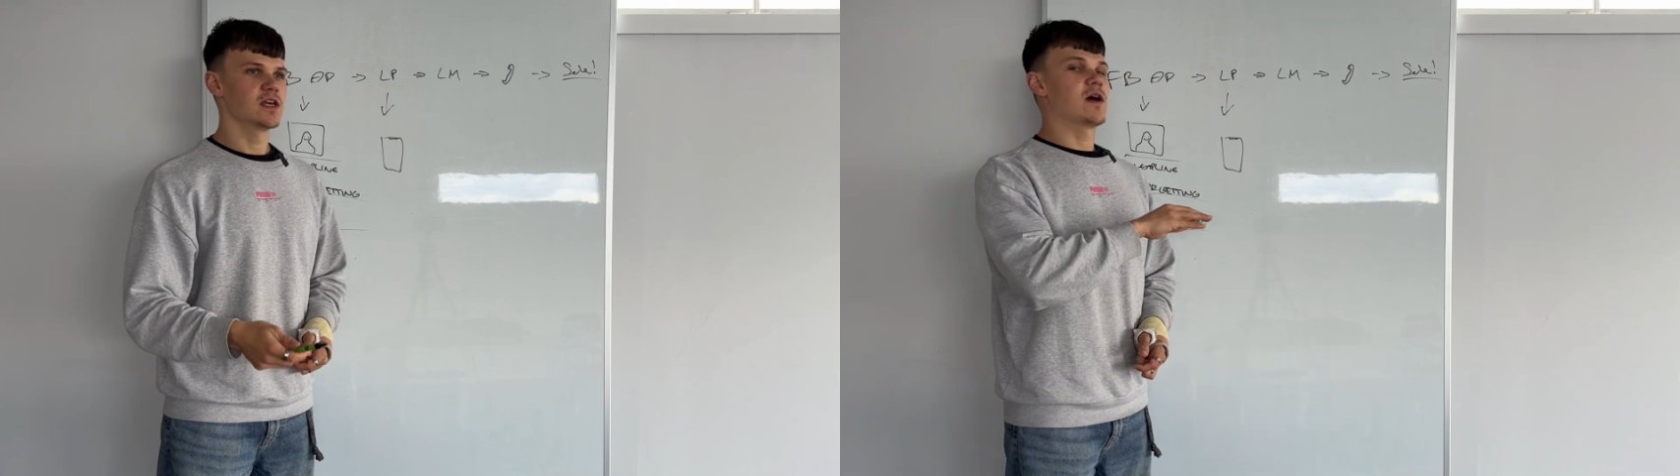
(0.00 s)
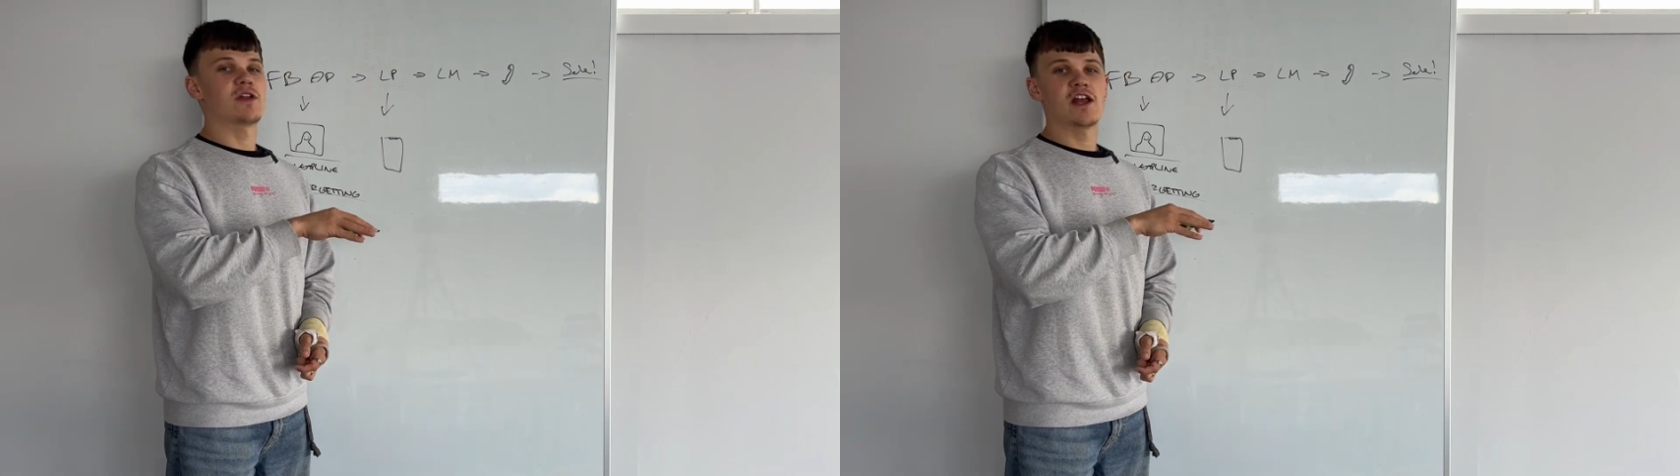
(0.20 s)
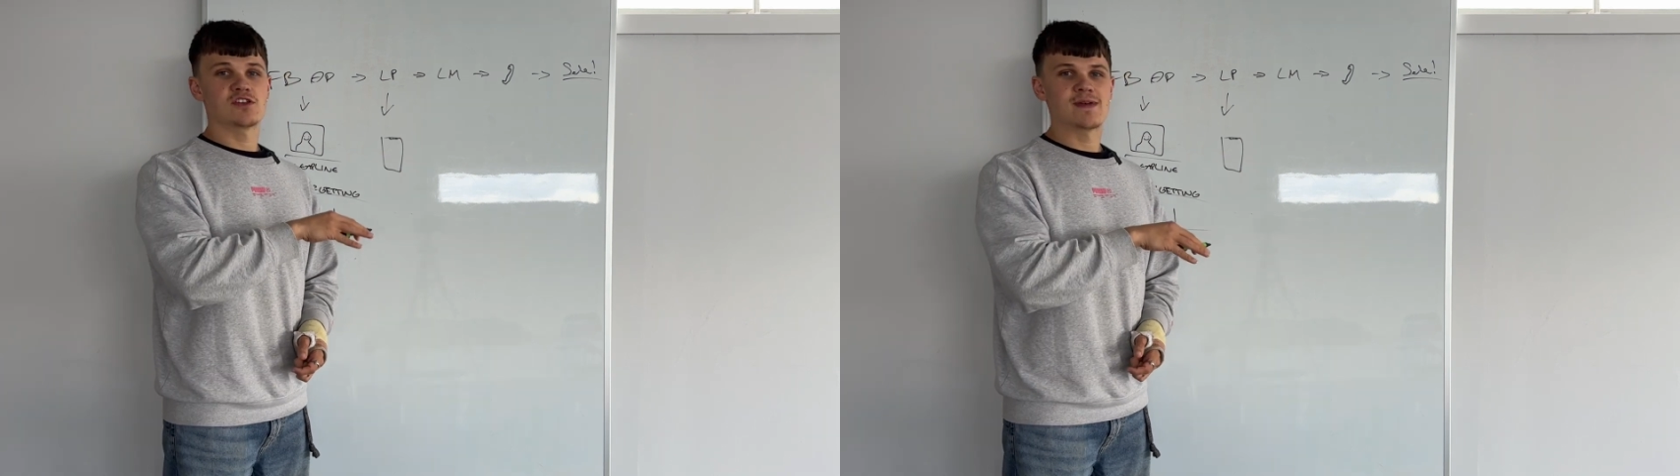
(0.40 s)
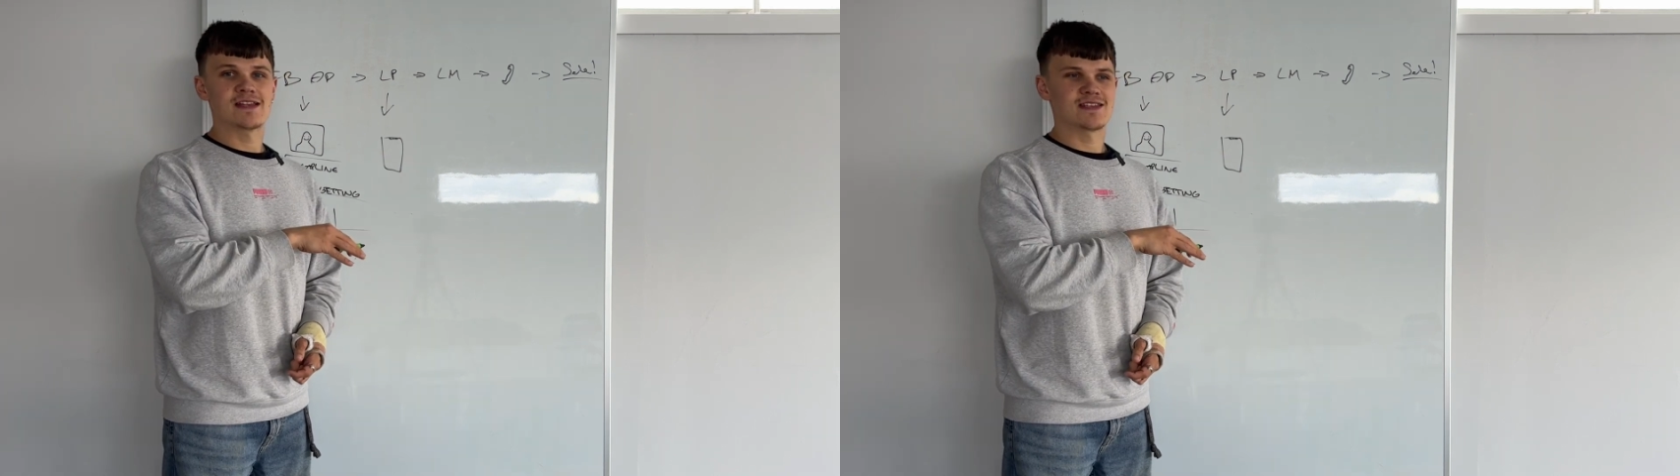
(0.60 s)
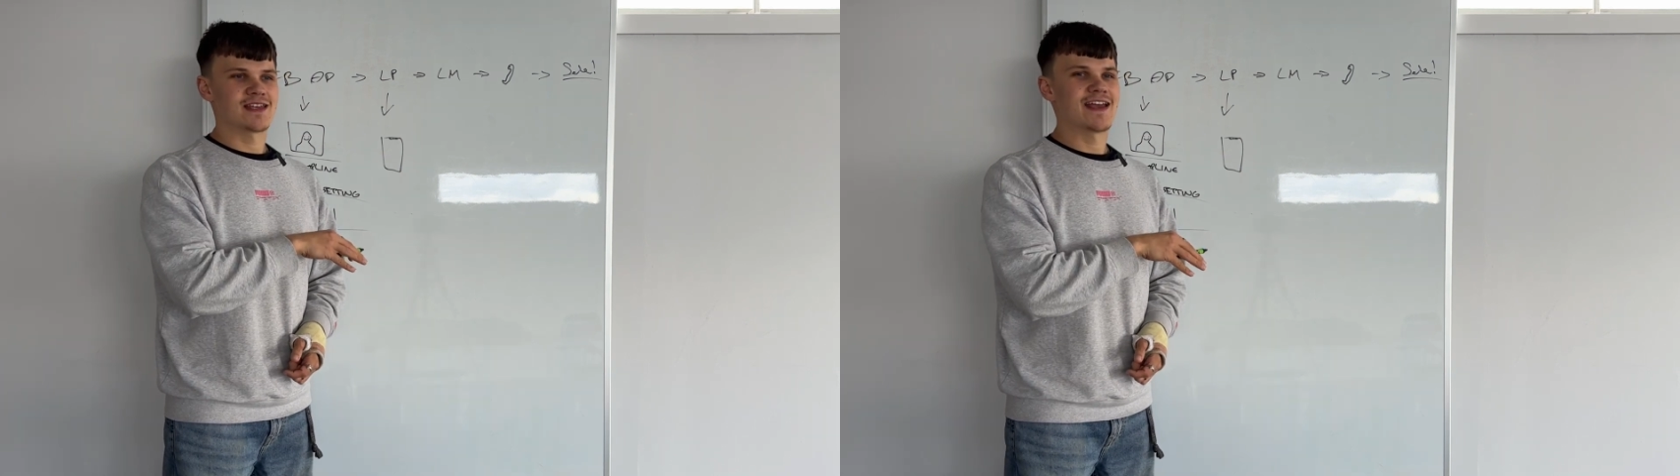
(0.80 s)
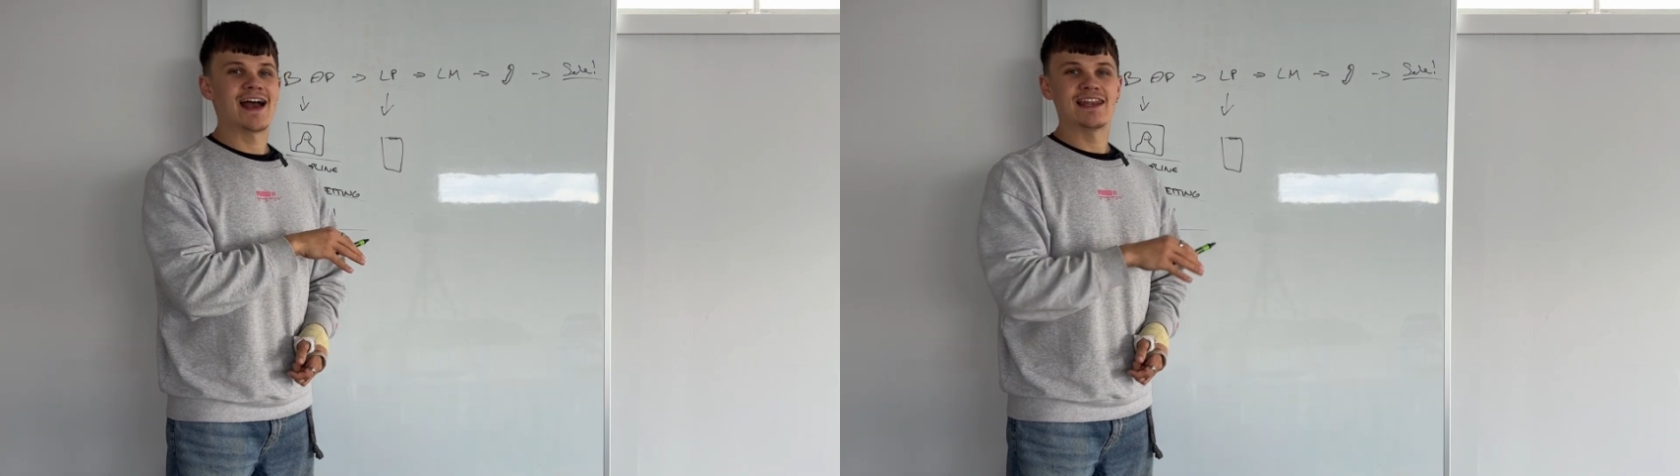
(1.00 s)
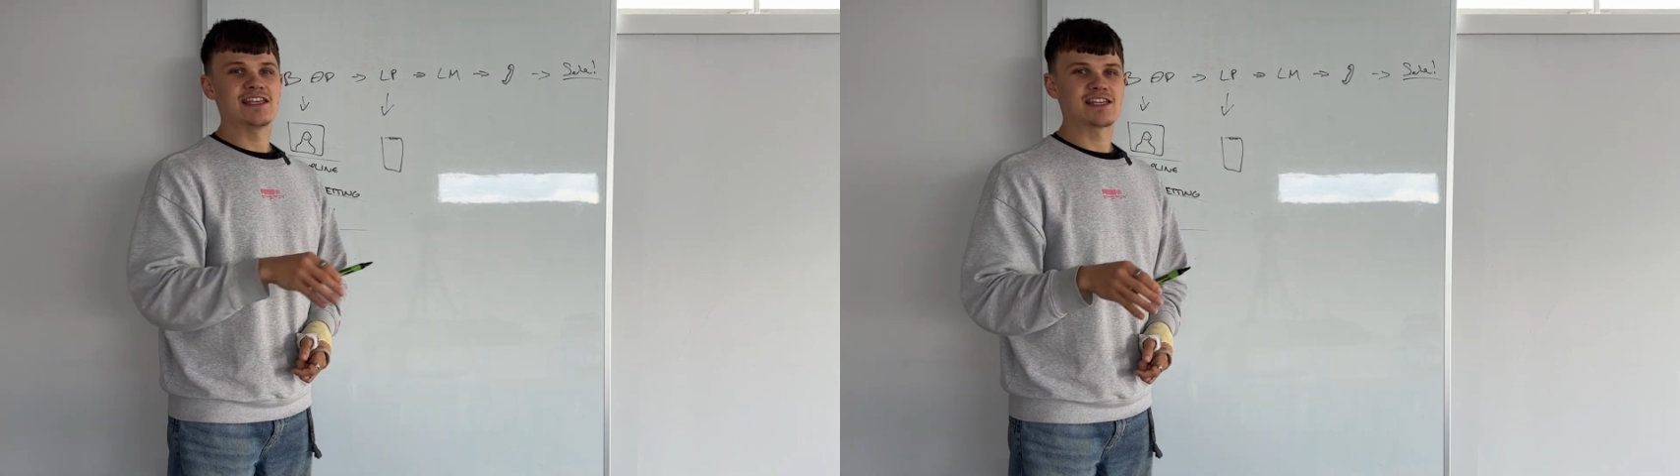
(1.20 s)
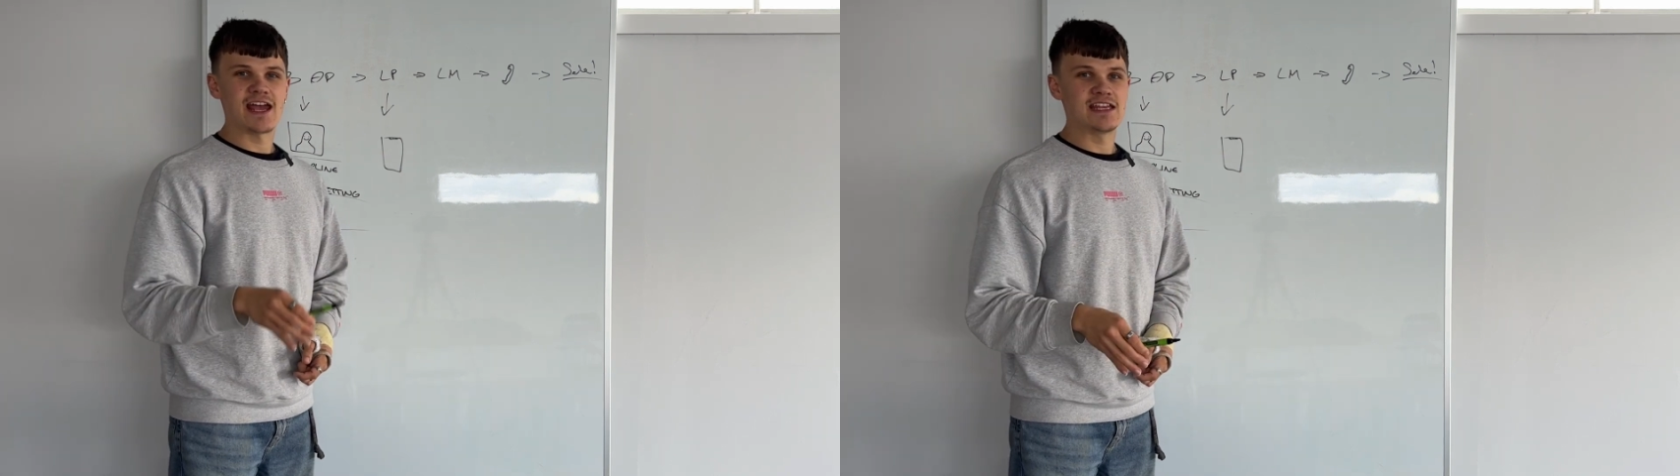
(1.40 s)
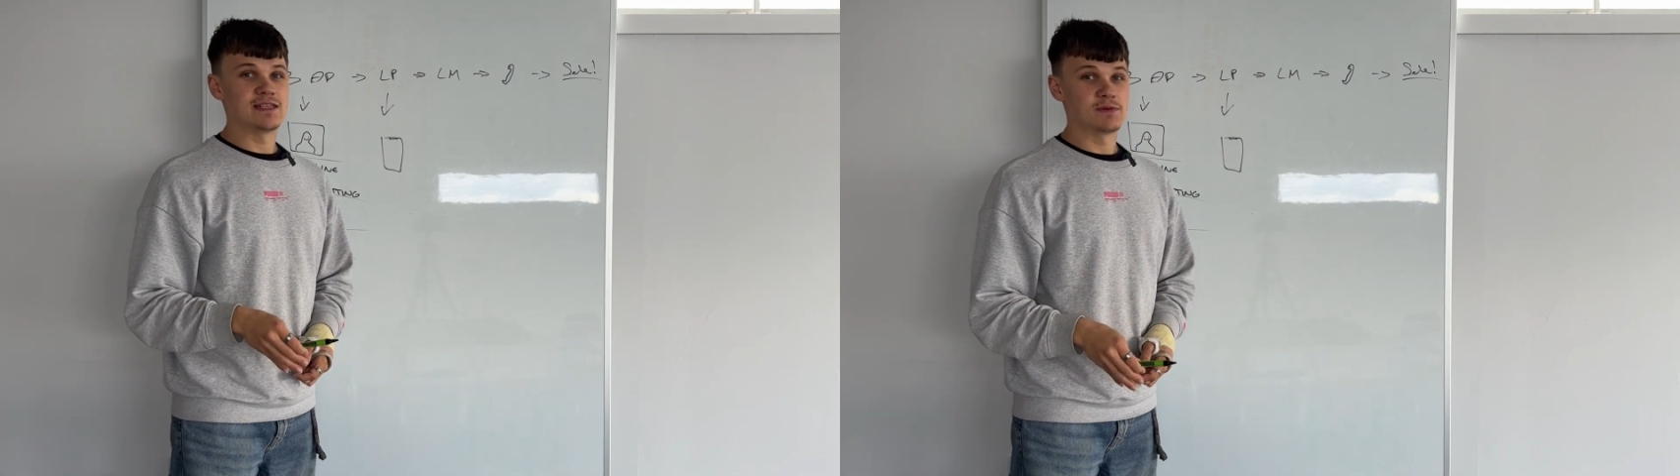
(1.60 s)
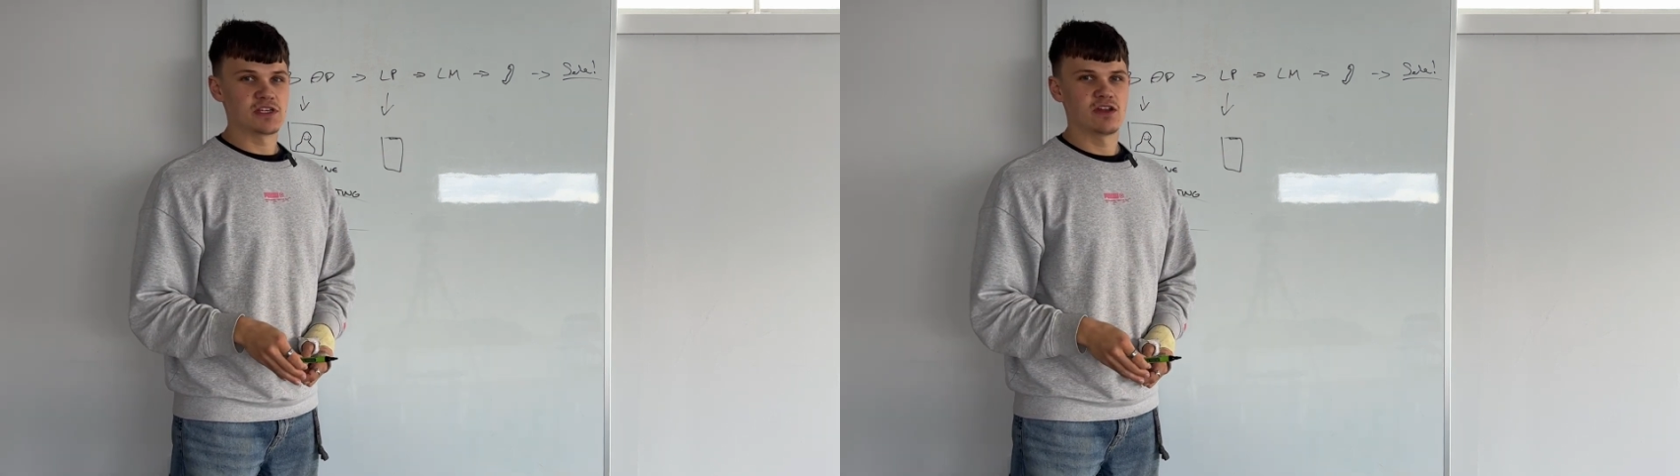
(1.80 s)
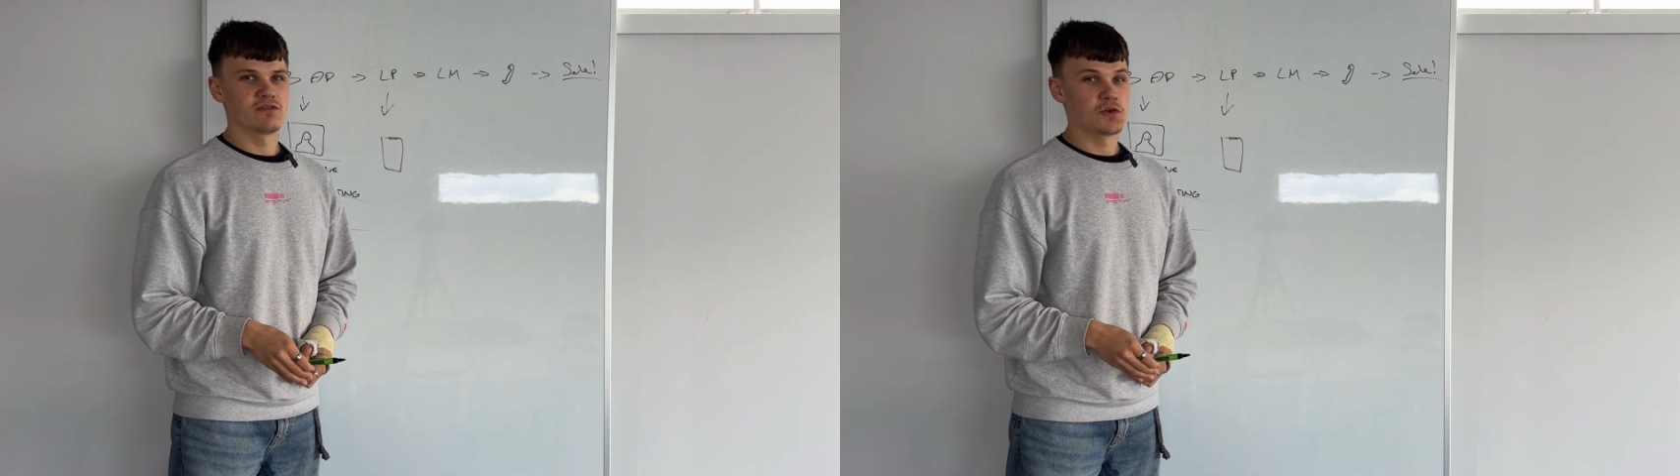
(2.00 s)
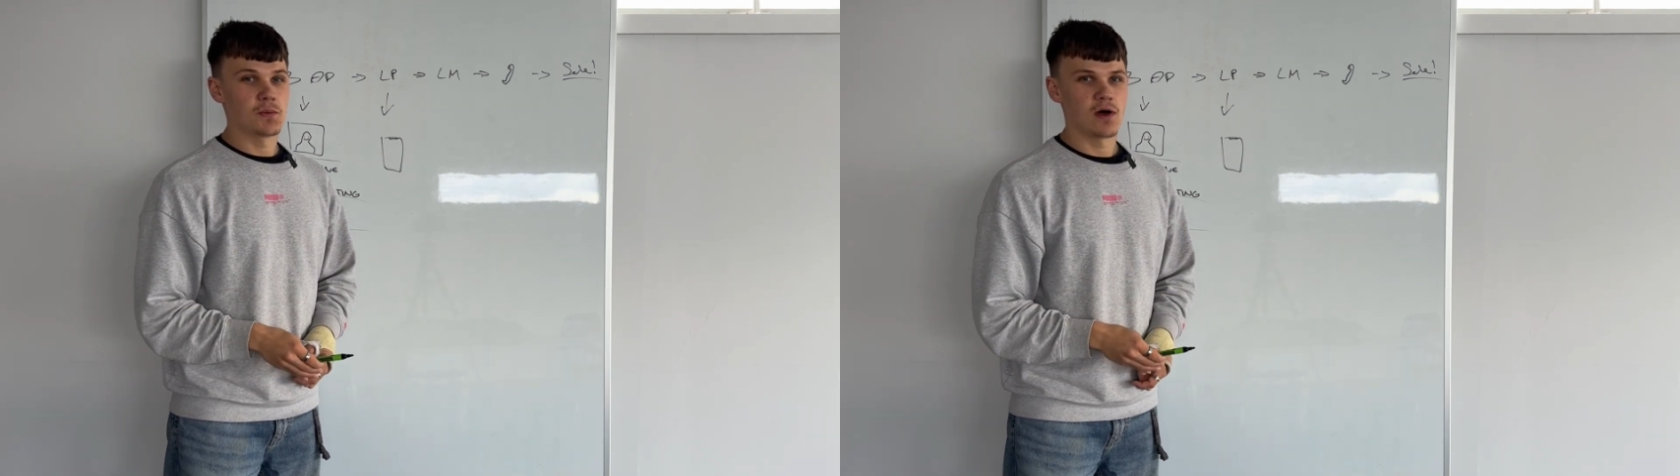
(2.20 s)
I would hedge your bet to say at least 80% of them